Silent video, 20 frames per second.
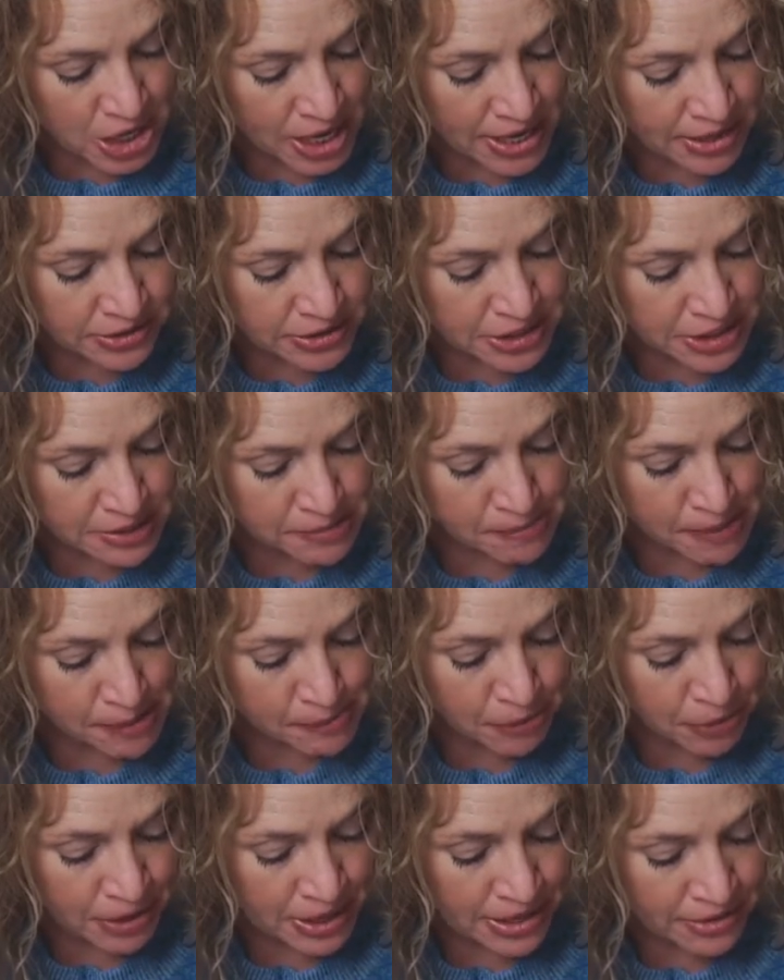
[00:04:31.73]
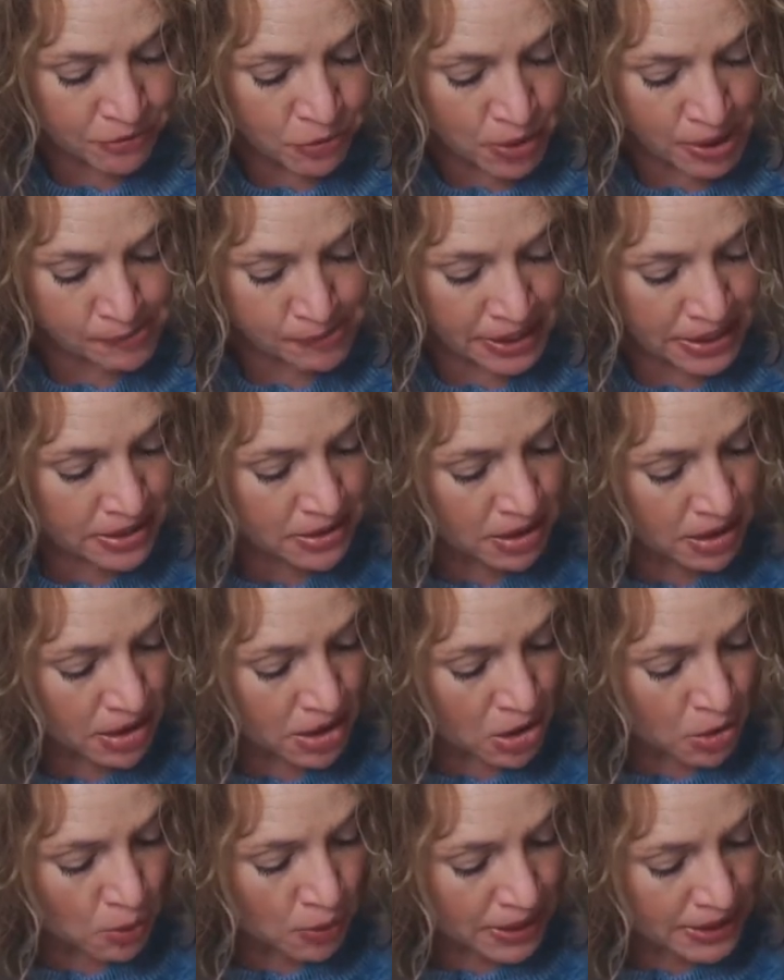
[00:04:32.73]
childhood memory of women
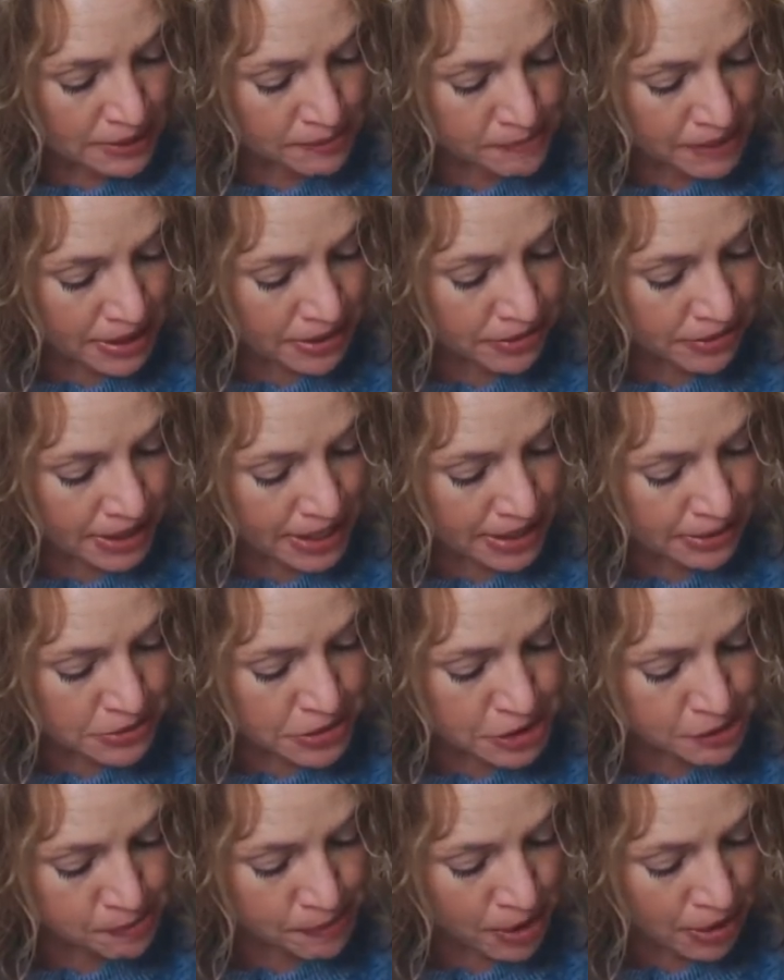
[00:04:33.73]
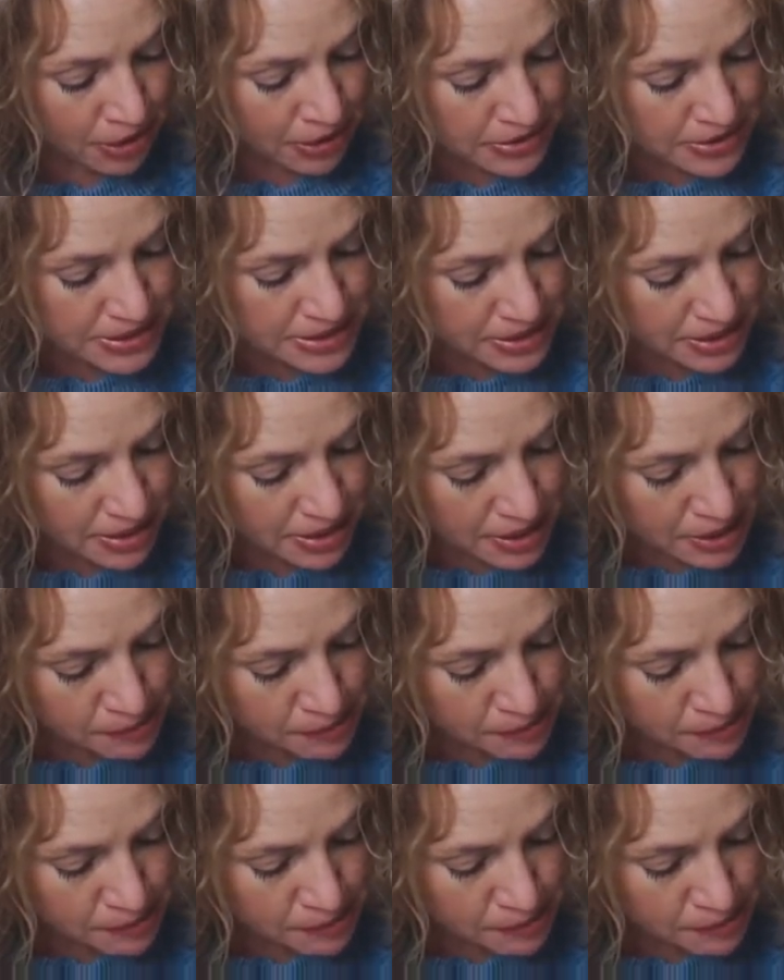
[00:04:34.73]
with male counterparts.